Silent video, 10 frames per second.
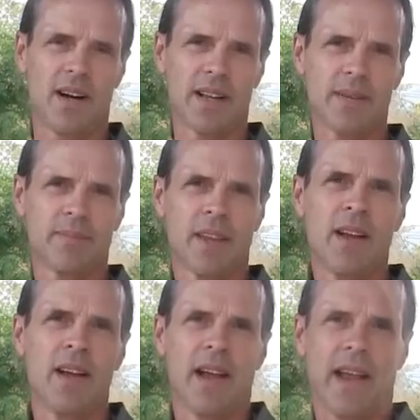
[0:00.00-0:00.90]
cut it
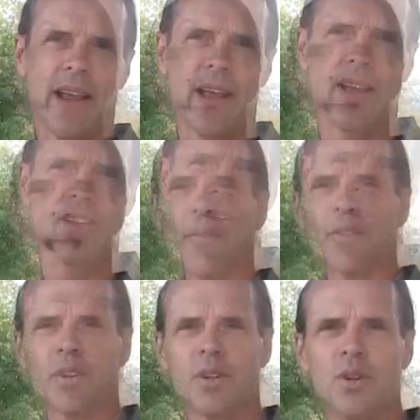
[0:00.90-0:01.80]

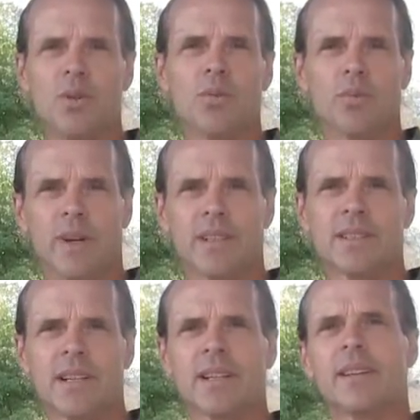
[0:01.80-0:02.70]
after you
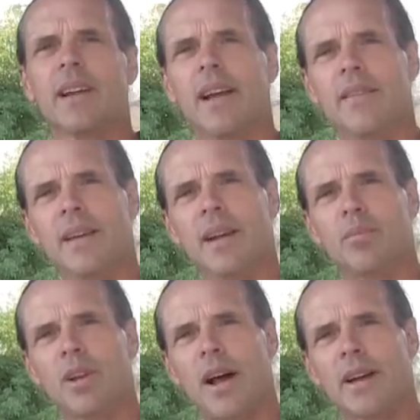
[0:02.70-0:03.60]
rinse it and then
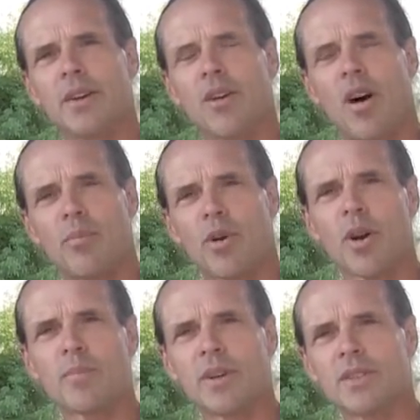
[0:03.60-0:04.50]
apply your
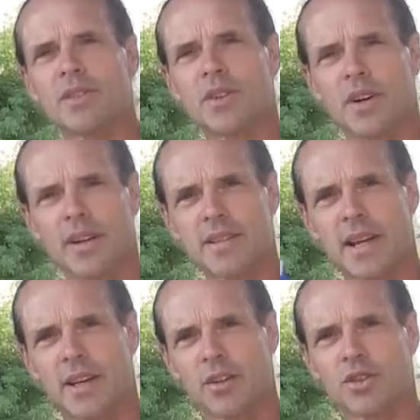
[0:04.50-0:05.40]
all-purpose, you're going to
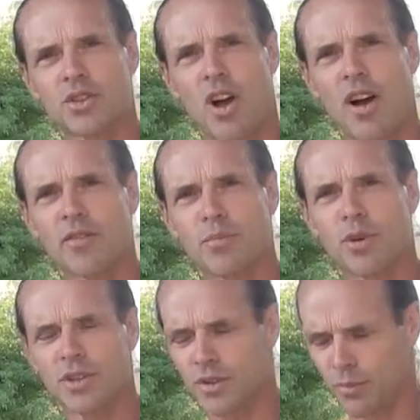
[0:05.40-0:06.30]
take your soft
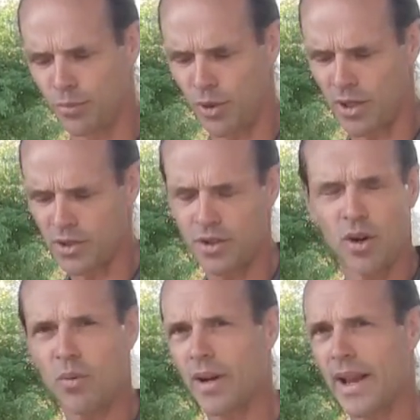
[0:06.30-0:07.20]
bristle brush. You
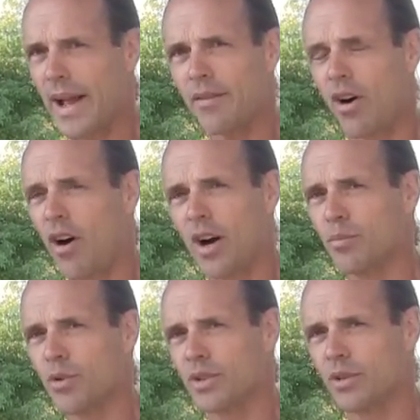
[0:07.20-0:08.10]
don't want to have a
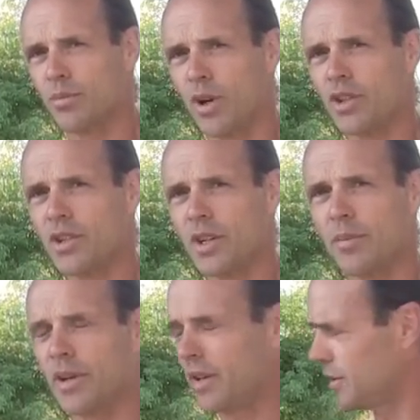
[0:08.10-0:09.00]
hard bristle brush here
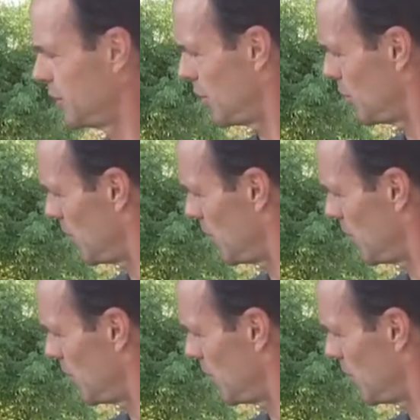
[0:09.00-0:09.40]
because you don't